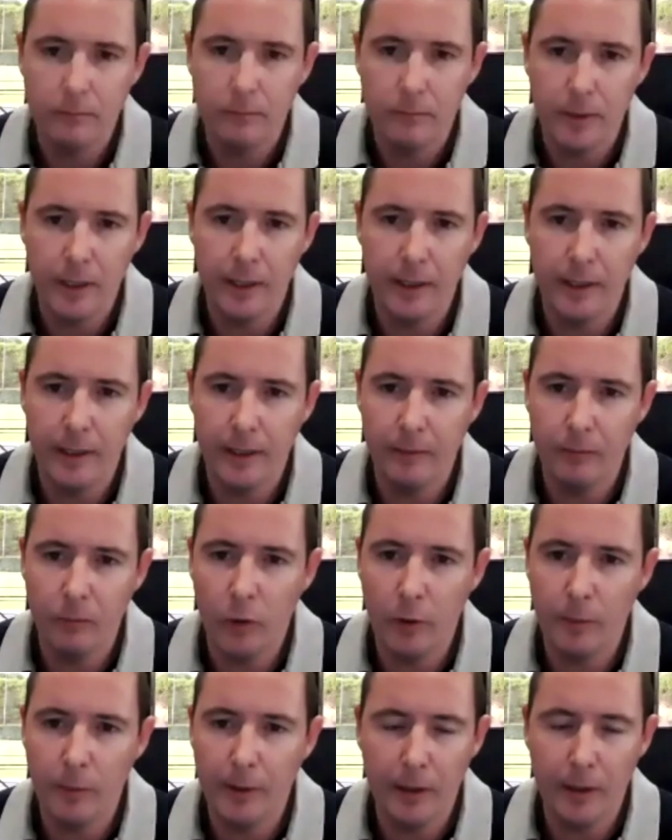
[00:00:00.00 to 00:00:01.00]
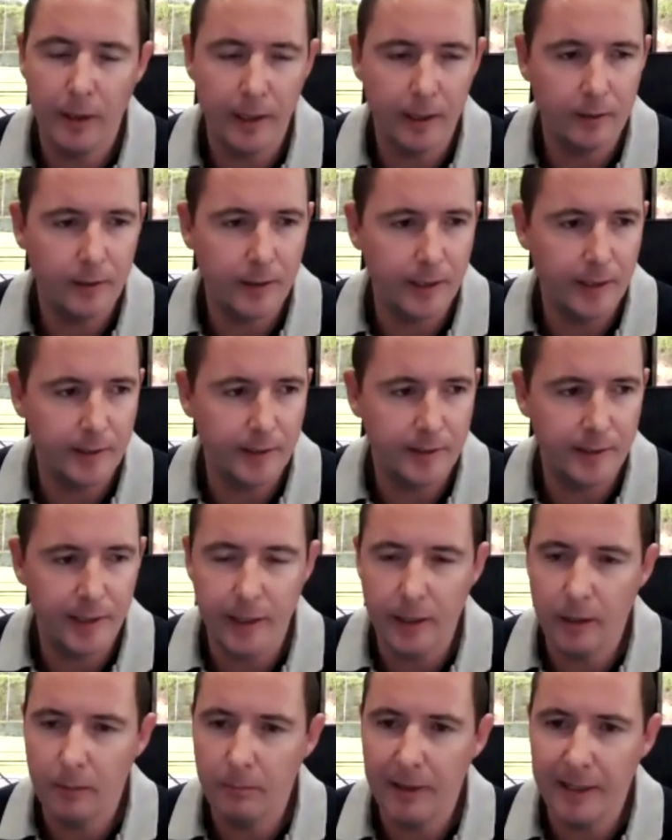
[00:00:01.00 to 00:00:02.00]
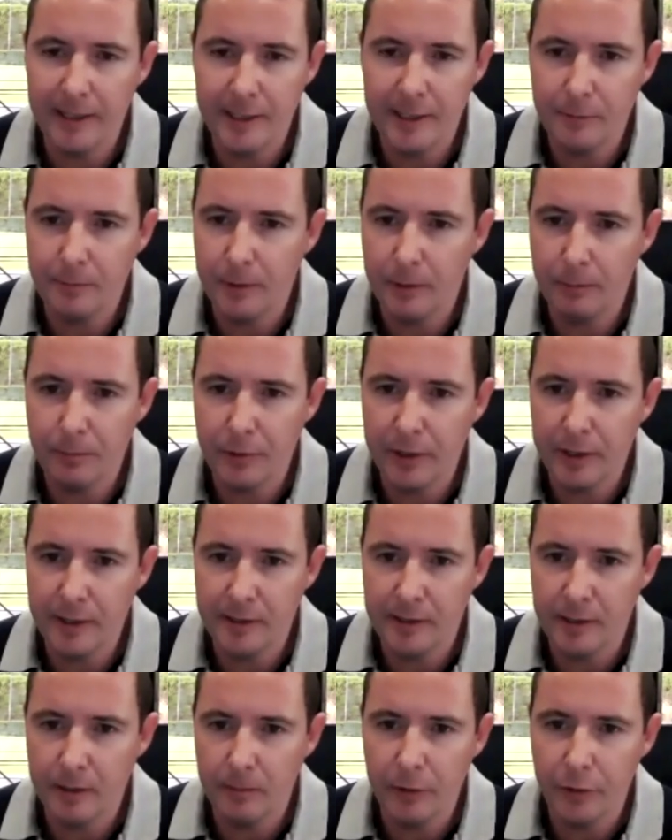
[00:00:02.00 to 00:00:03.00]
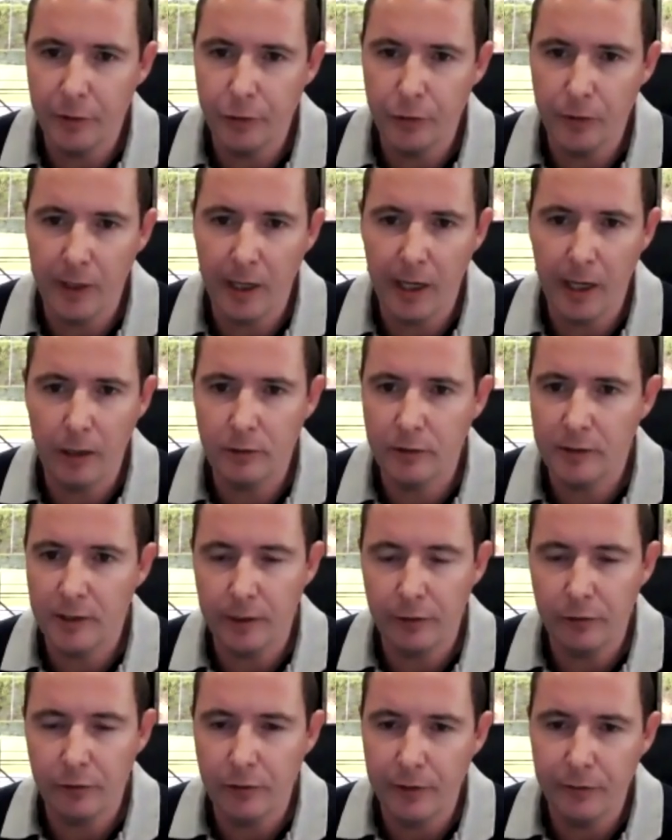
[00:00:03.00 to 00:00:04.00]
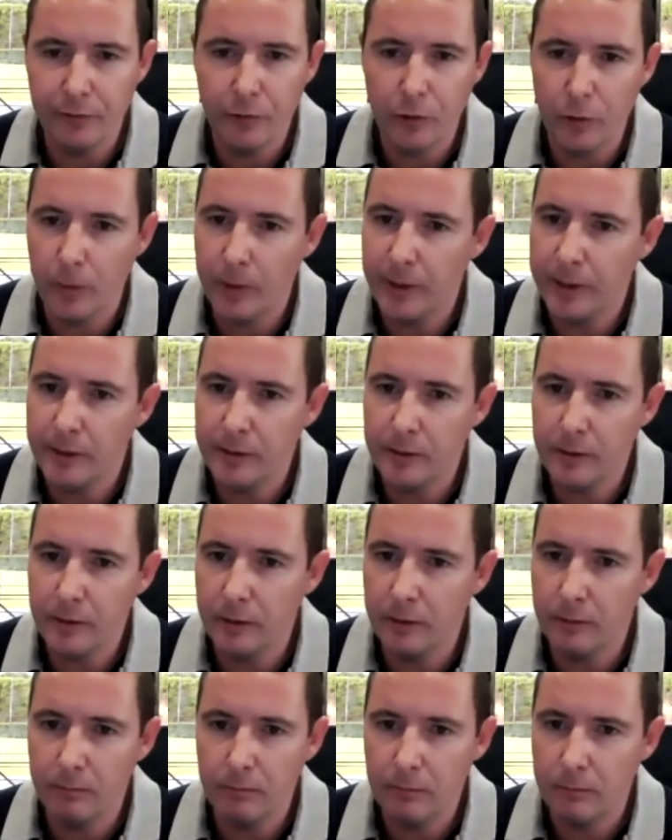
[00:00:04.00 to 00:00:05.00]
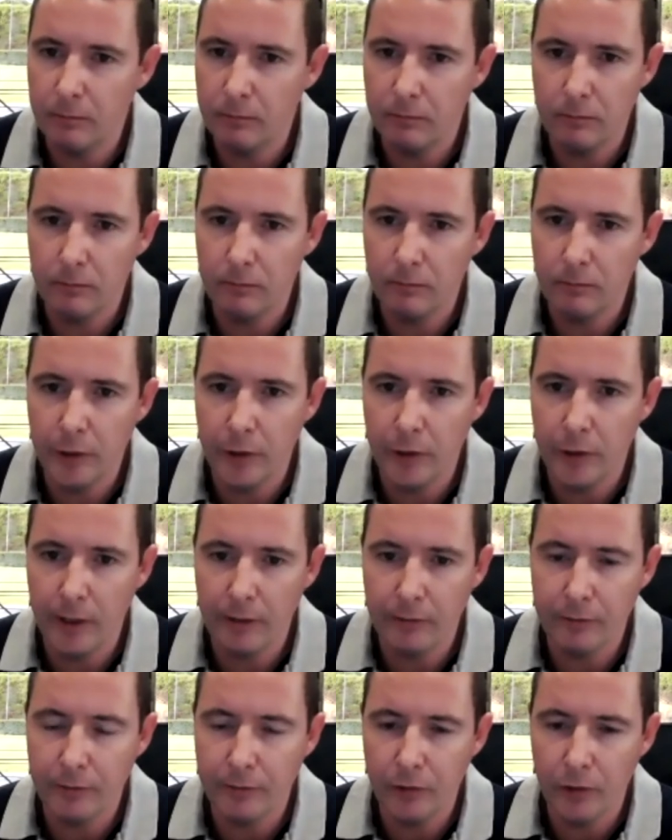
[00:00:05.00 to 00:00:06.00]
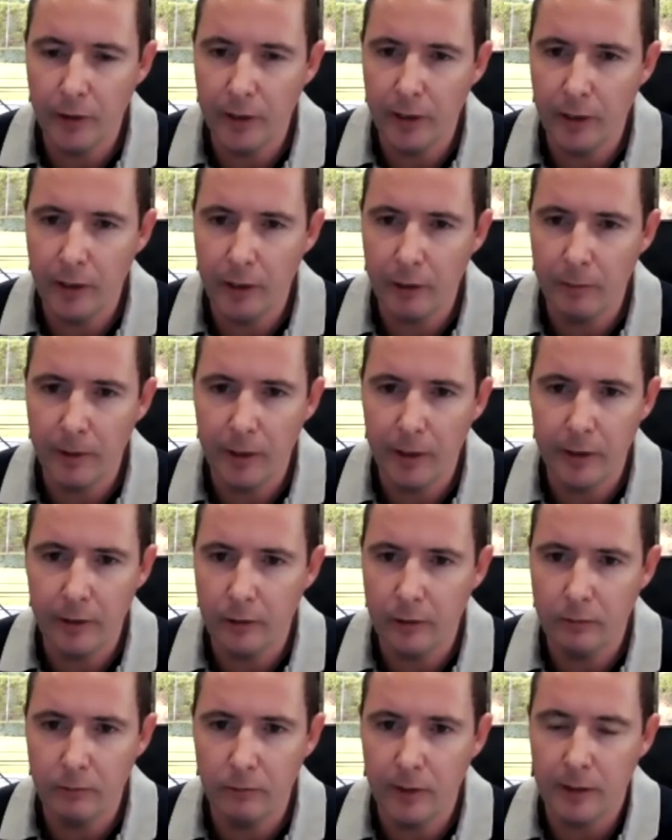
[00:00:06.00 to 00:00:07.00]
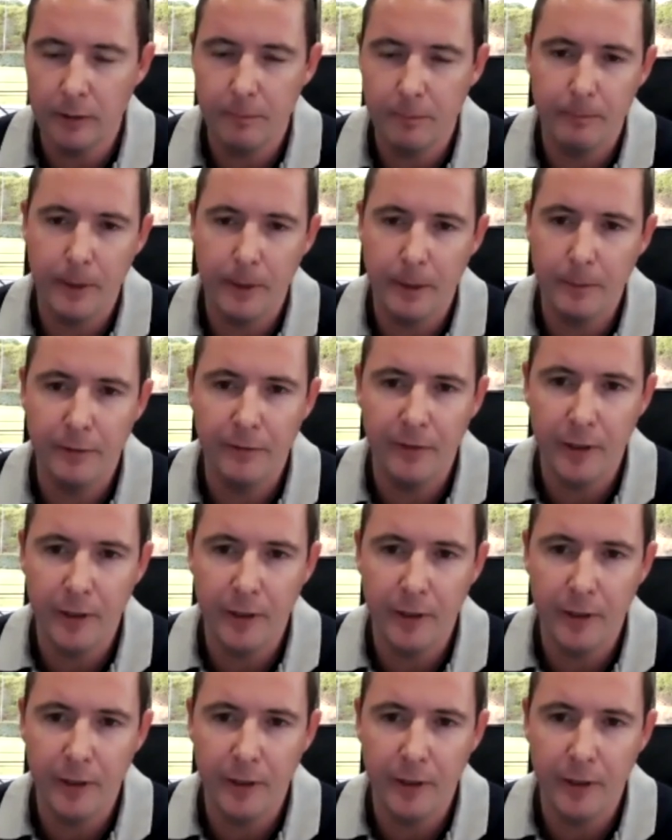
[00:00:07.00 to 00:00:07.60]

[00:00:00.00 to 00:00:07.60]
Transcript: And then what about like t- is tenant placement pretty similar to a house, like three four weeks to you know have it fully occupied or well maybe pretty